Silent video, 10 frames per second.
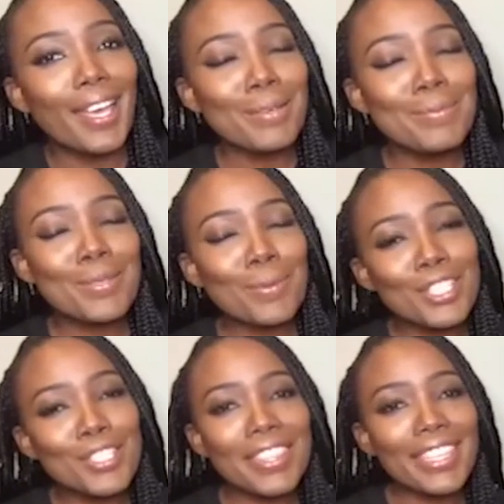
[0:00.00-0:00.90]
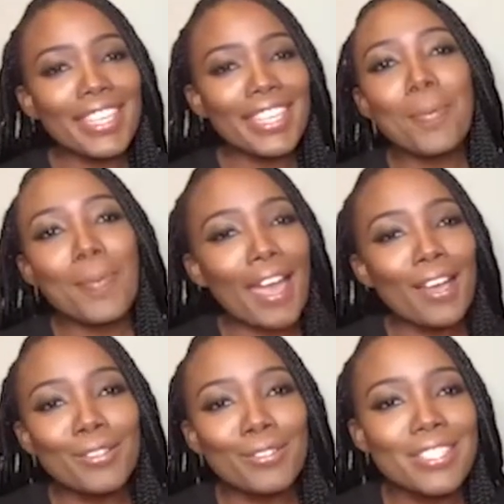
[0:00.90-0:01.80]
Um, so, what did you think
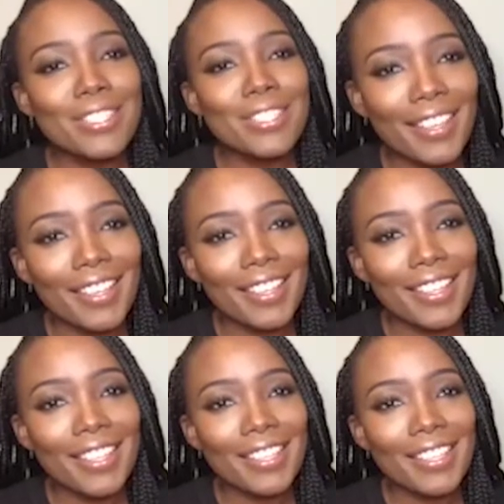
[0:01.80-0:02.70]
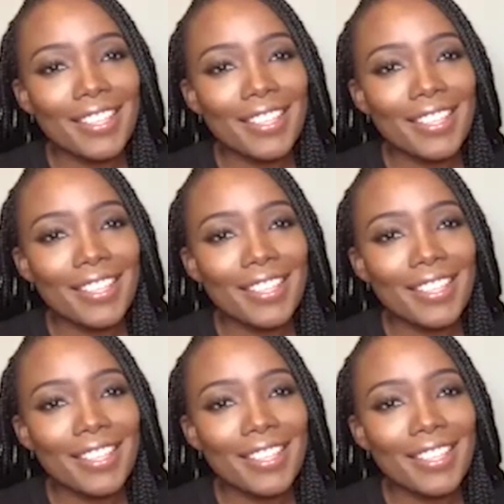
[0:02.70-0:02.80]
about uh,